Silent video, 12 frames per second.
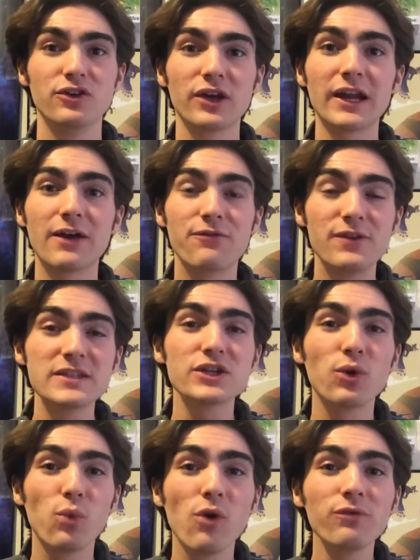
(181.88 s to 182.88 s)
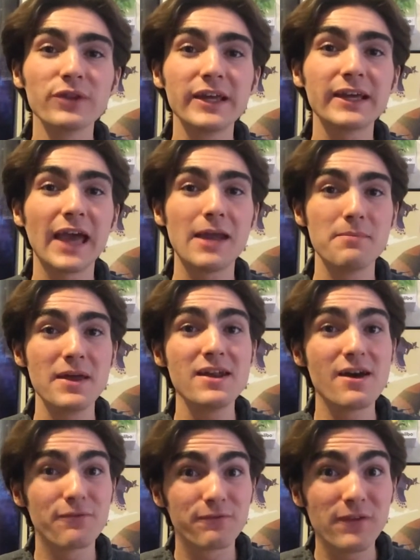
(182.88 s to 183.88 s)
you're getting a physical Wolf Link and
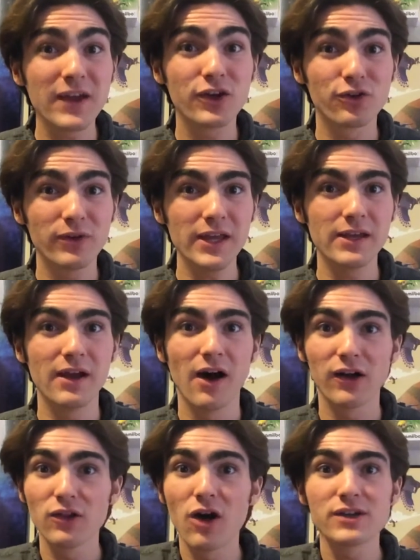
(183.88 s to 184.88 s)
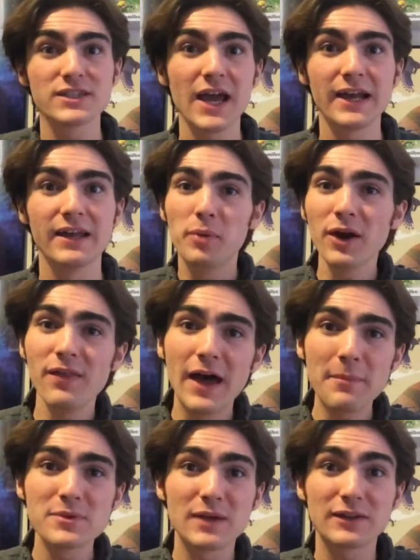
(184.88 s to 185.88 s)
Midna figurine alongside it. Put in
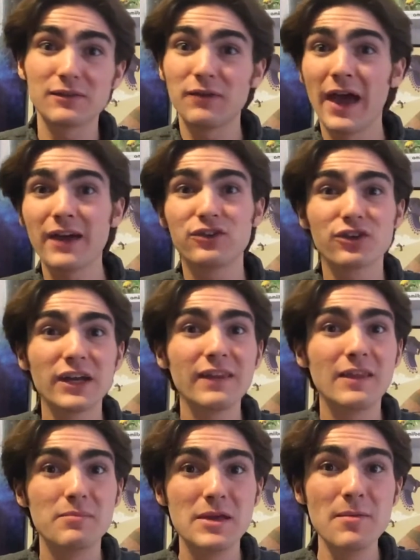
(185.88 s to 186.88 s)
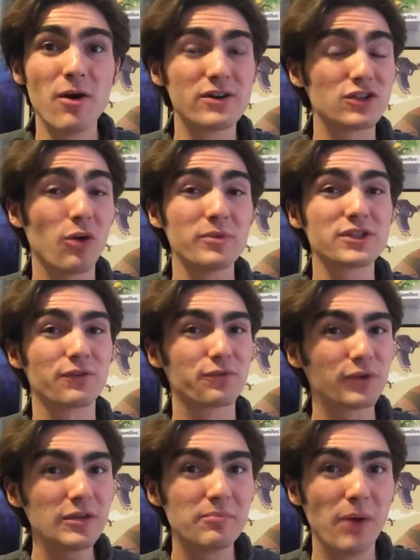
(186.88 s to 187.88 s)
that perspective, heck, you're getting Amiibo as almost a
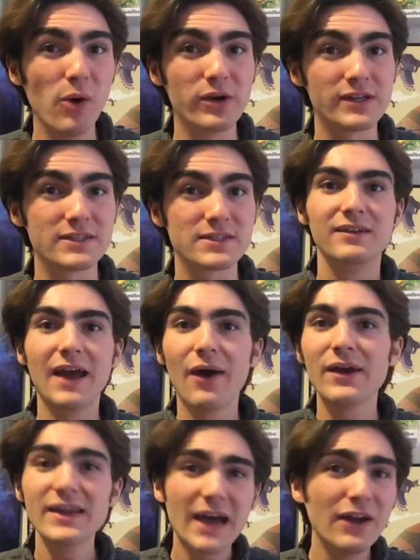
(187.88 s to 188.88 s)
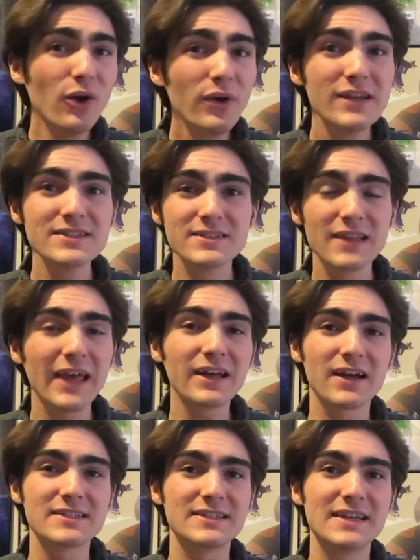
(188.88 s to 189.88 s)
free bonus. Now, it, I know it isn't like
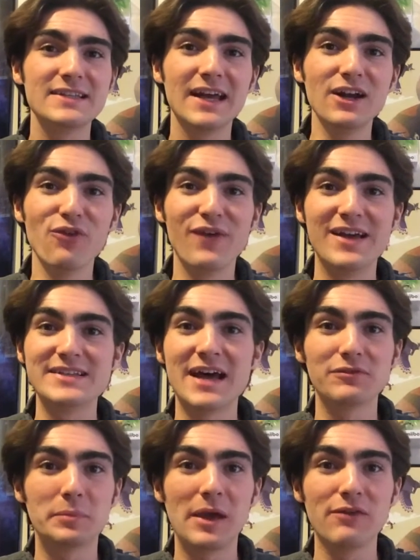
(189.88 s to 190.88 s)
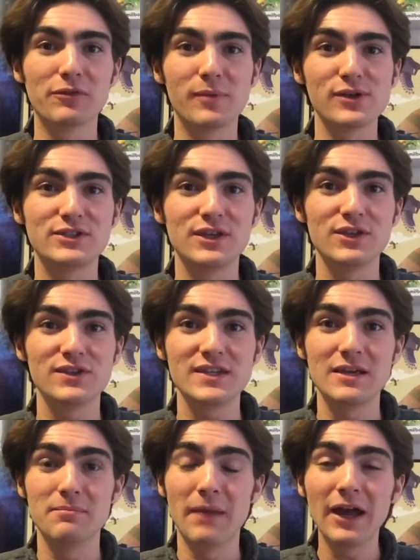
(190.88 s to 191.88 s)
us Nintendo fans that have to pay for much
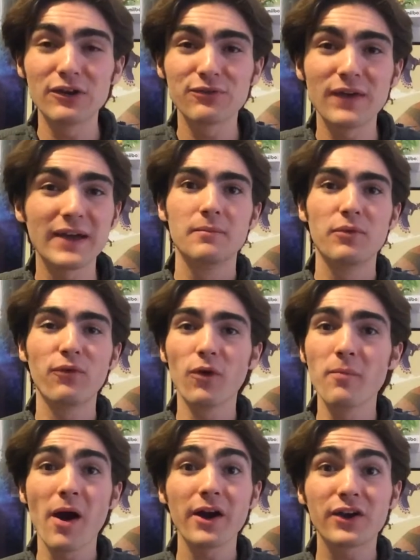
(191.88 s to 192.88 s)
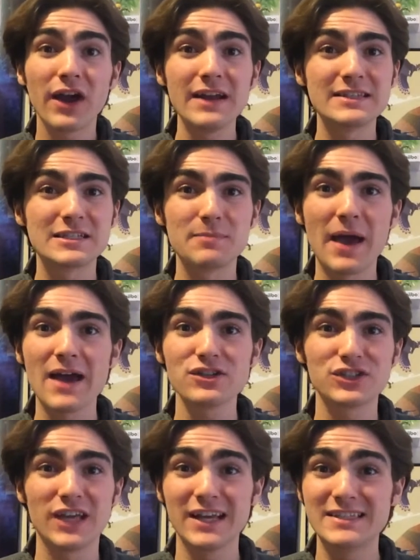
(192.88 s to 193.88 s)
DLC. Matter of fact, before Mario Kart and Smash,
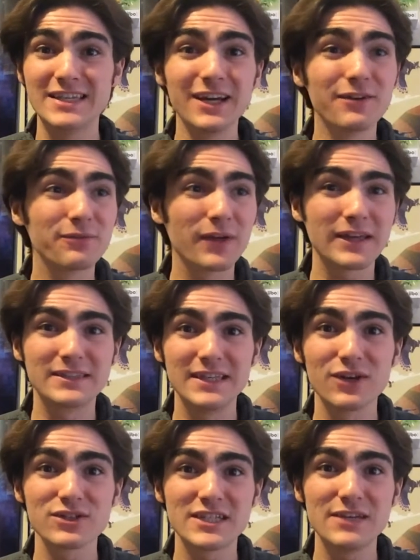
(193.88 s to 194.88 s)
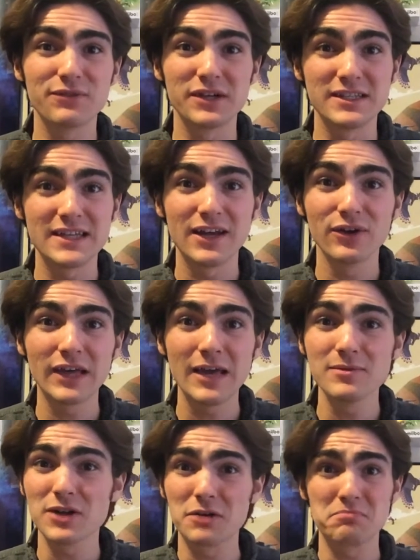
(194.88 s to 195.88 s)
the idea of like DLC for Nintendo
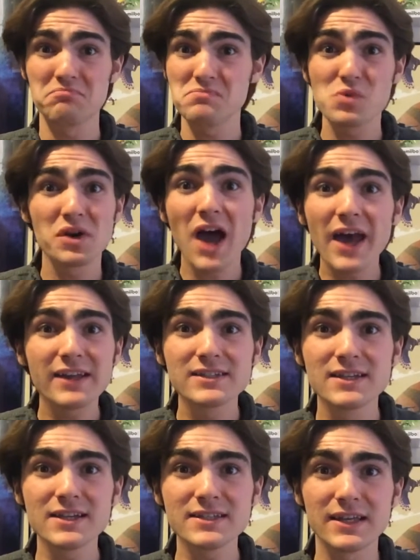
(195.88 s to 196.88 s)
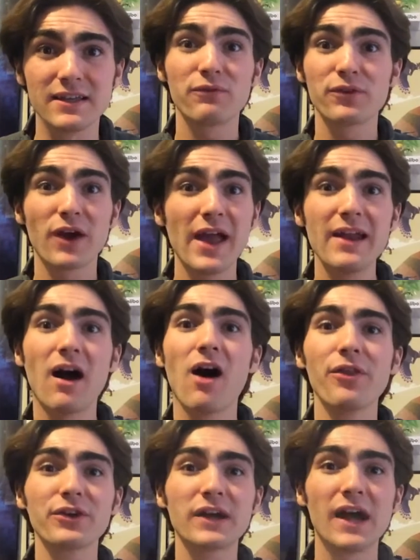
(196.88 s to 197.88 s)
games are were non-existent. For eh,
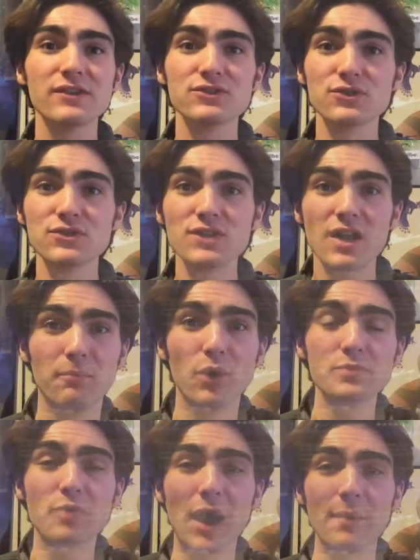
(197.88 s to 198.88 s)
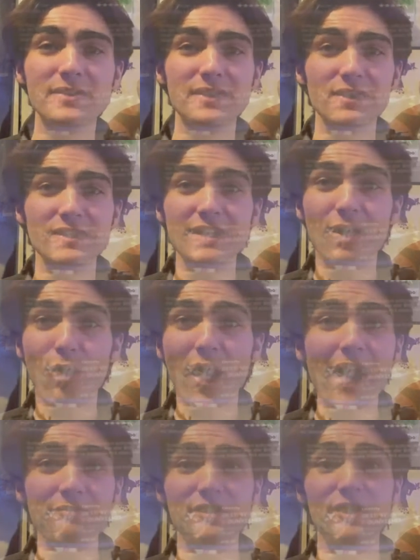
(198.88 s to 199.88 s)
other consoles, most promise DLC or have